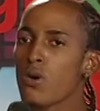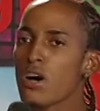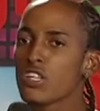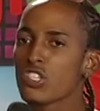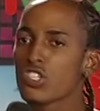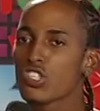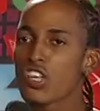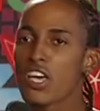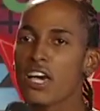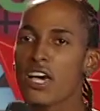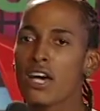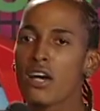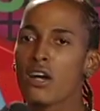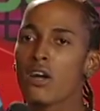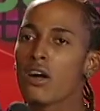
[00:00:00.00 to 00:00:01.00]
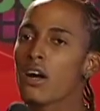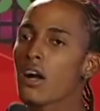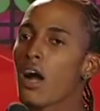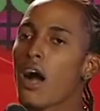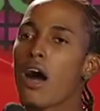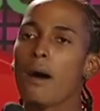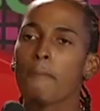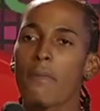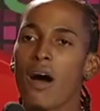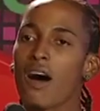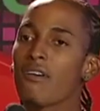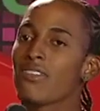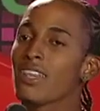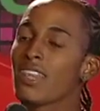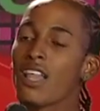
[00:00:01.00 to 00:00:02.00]
I share a cup
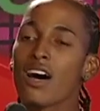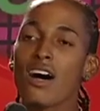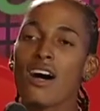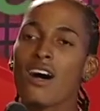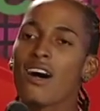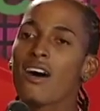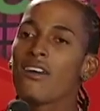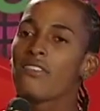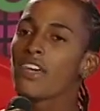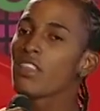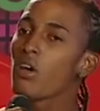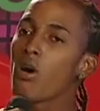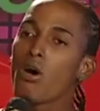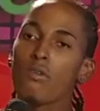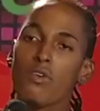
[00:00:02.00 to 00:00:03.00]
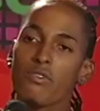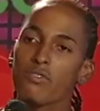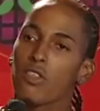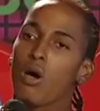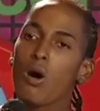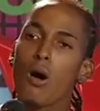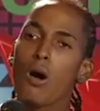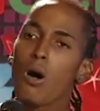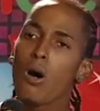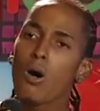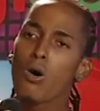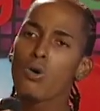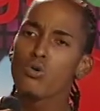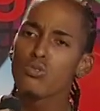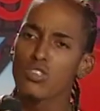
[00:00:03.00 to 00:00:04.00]
of love that
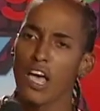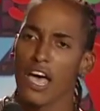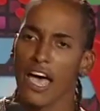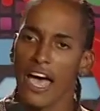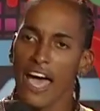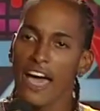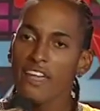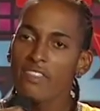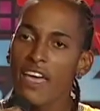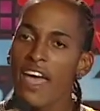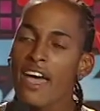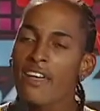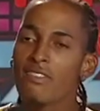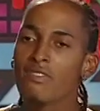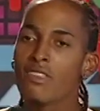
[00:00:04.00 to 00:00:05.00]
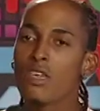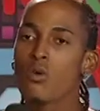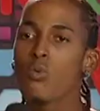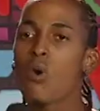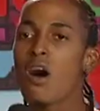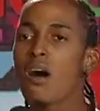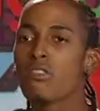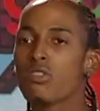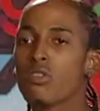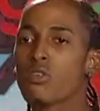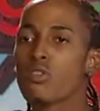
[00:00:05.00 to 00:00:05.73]
overflows, and anyone